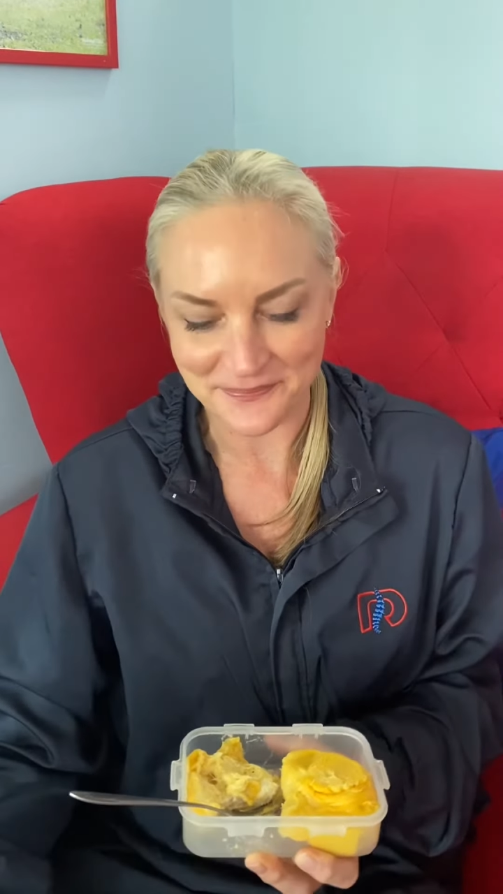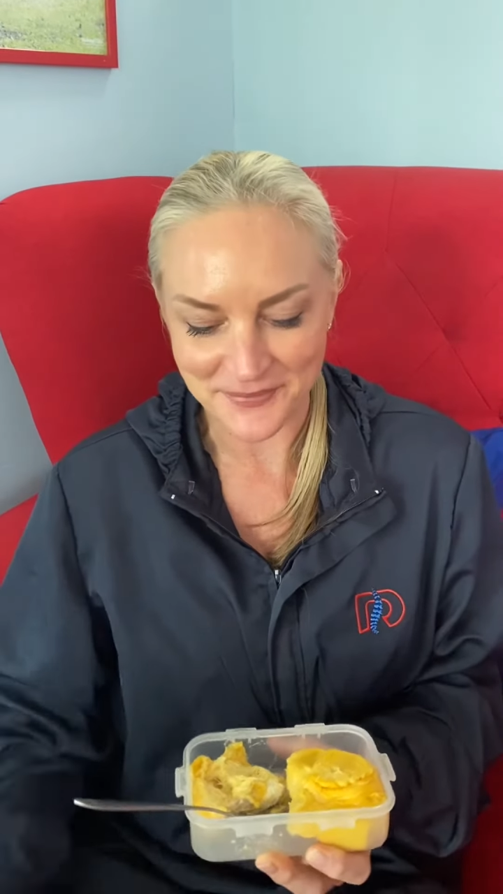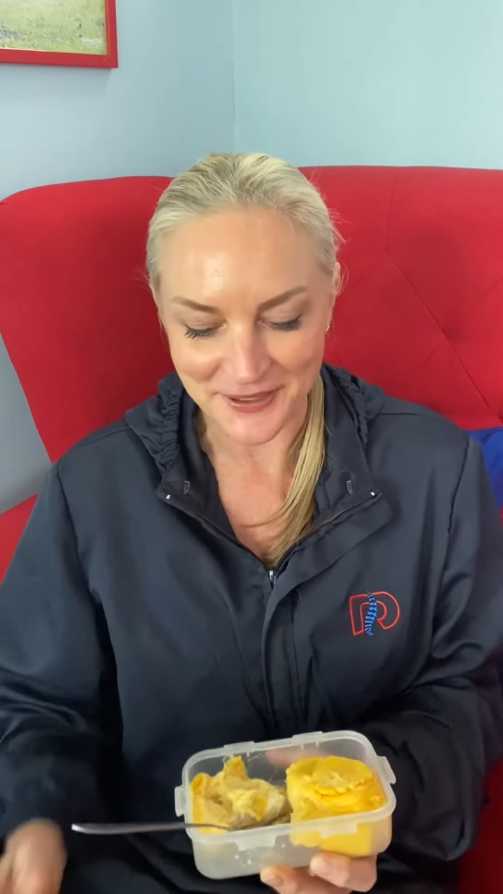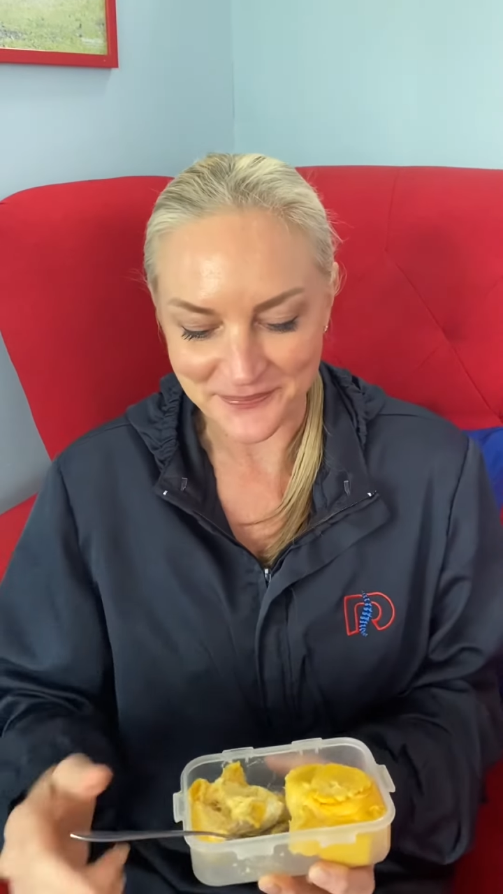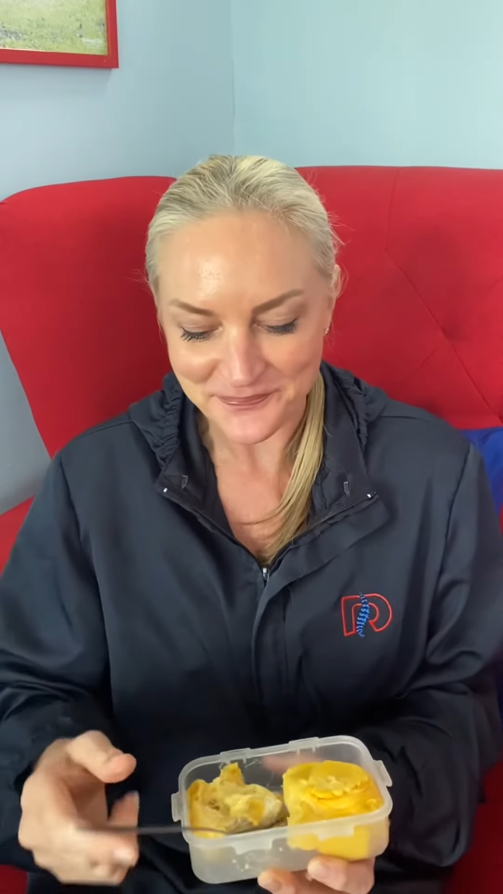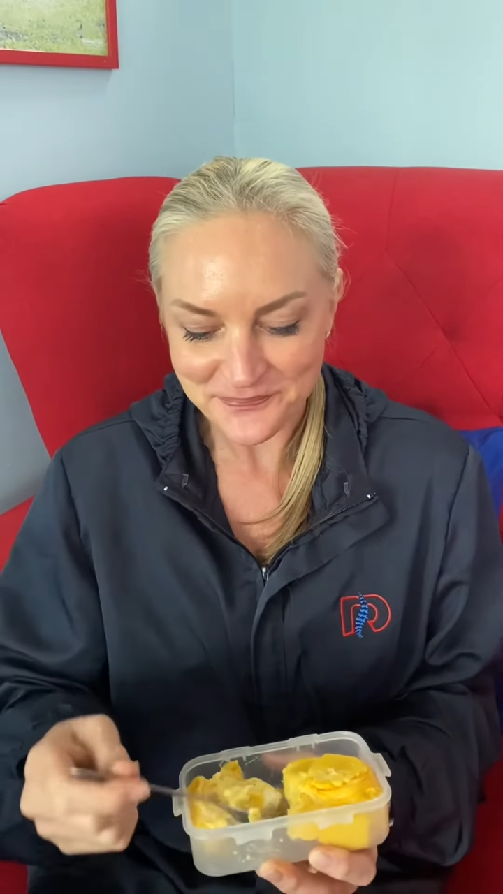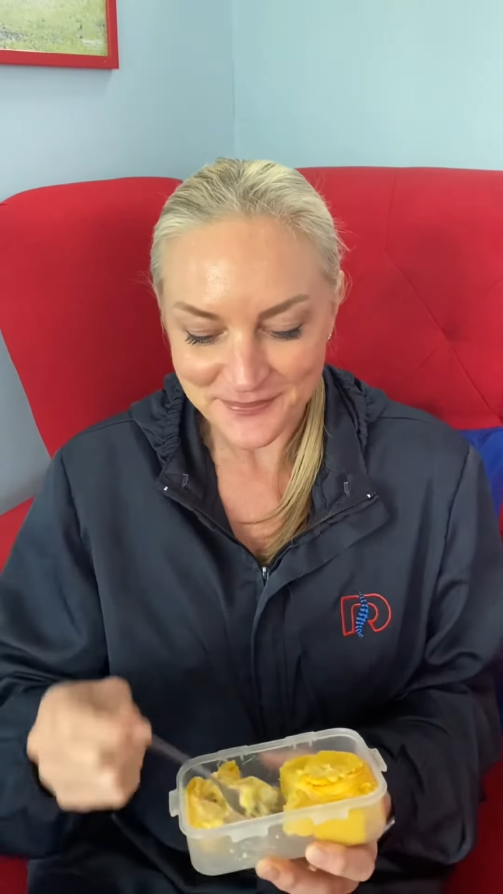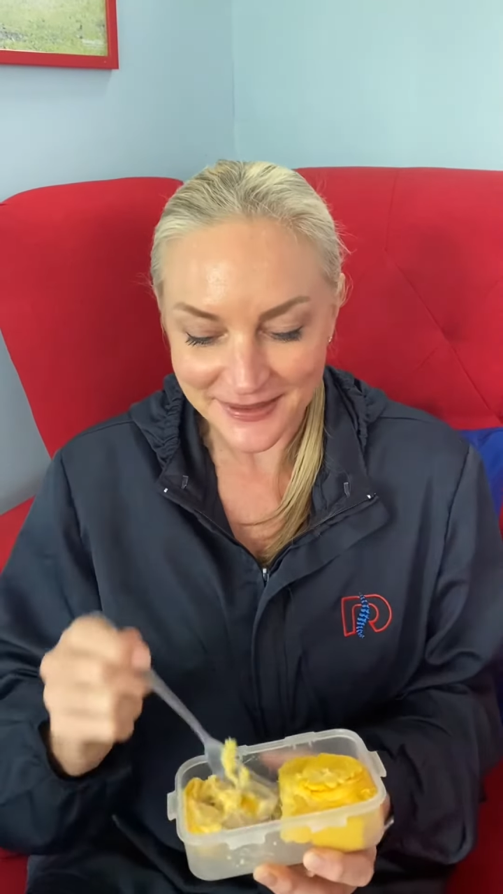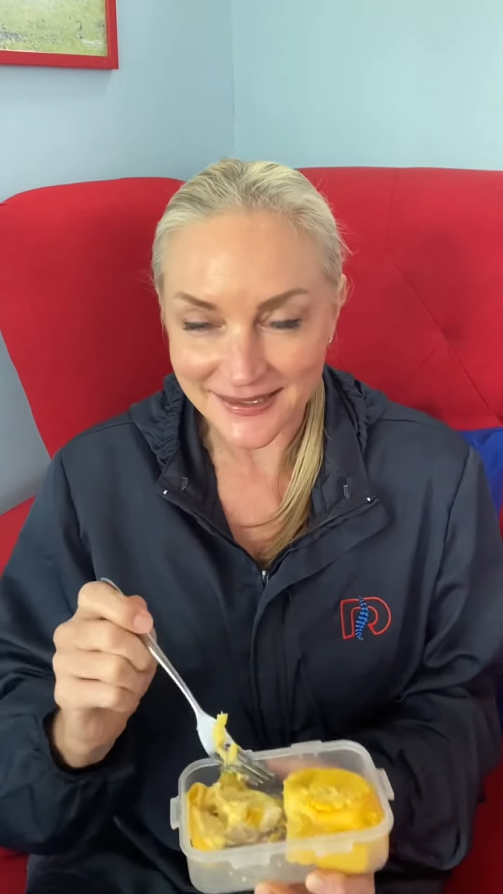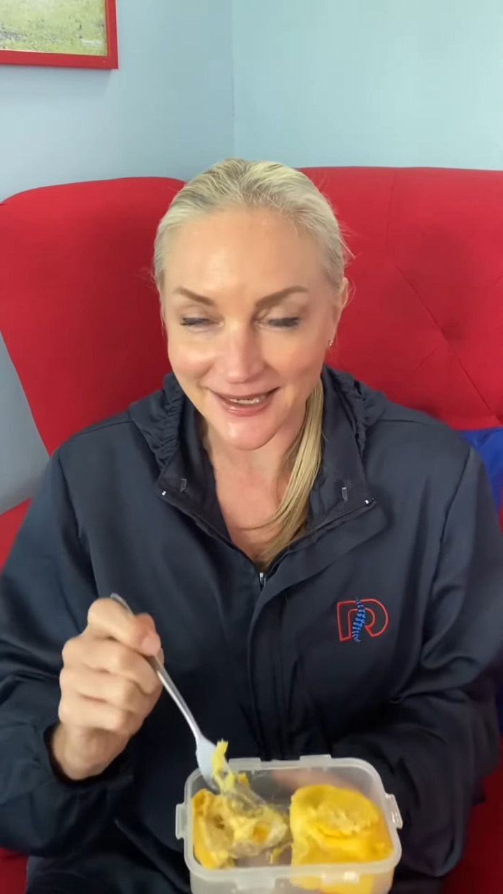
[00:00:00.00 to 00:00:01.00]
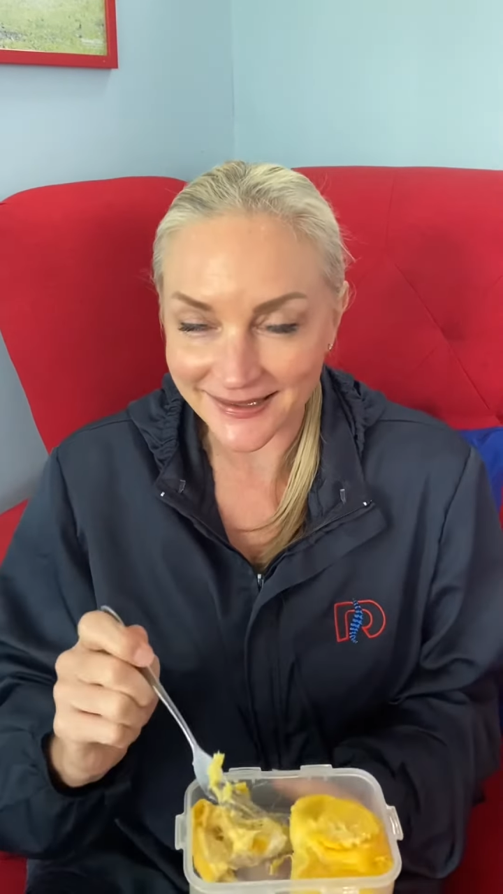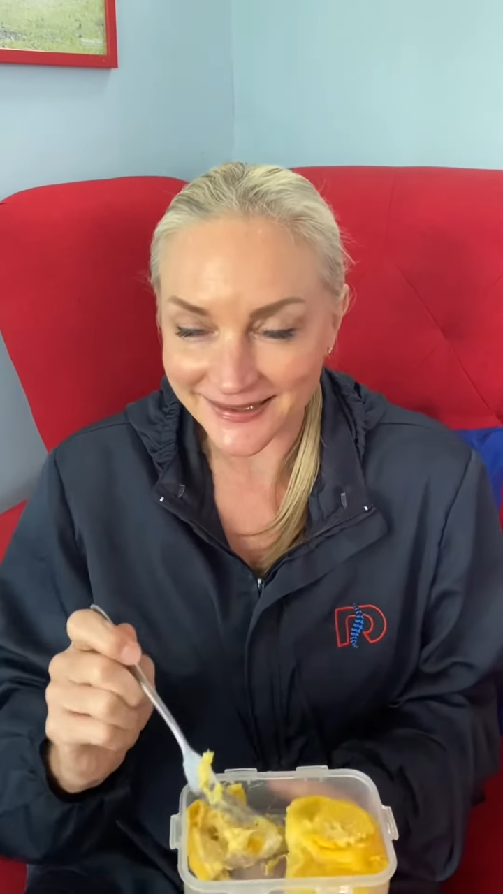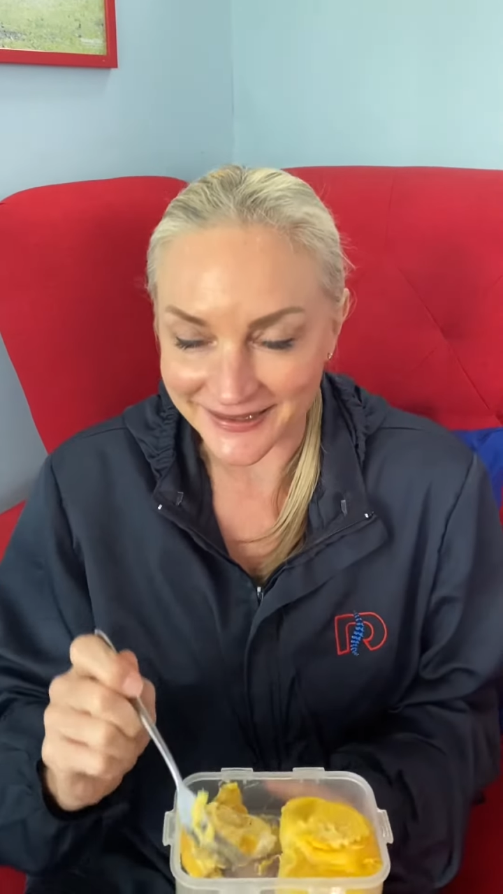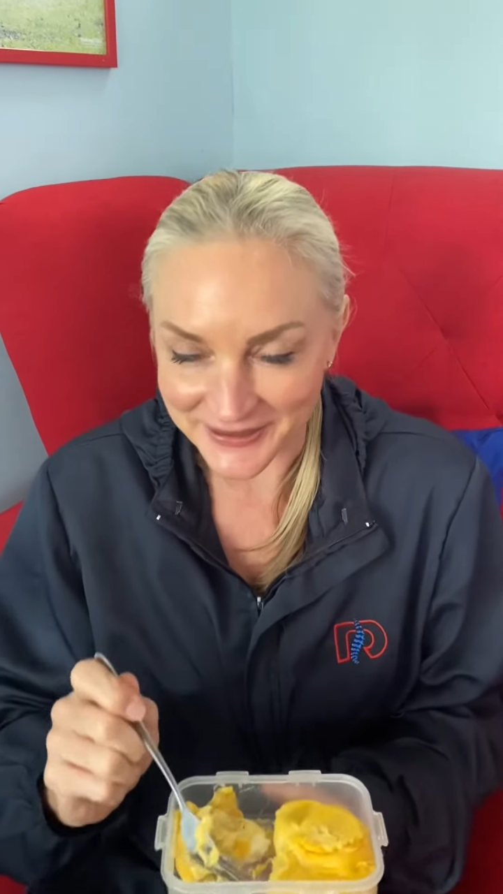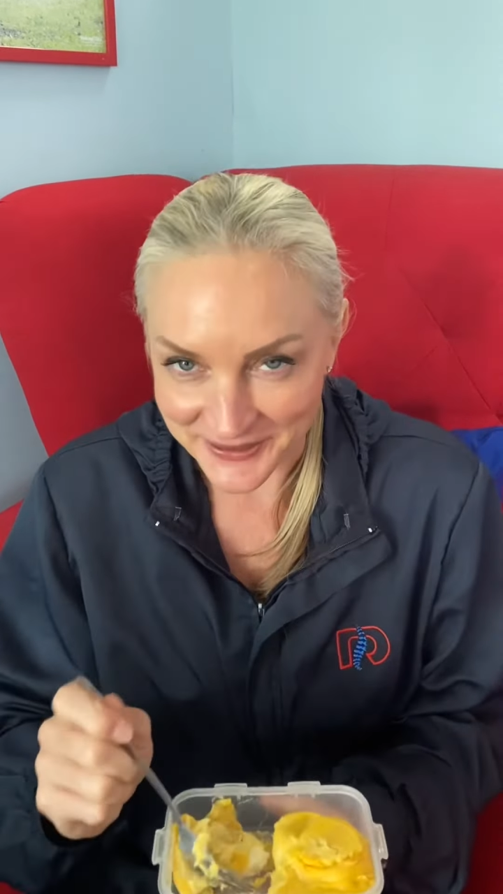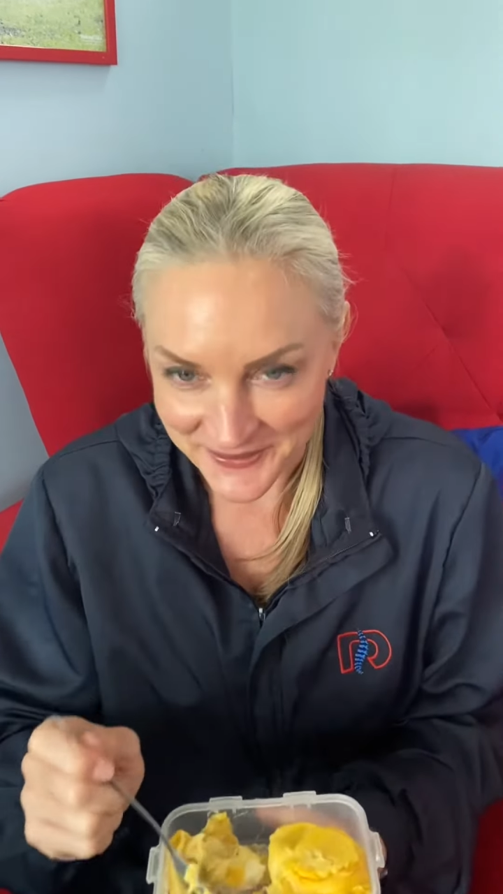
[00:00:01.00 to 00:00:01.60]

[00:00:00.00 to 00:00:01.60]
But but thank you.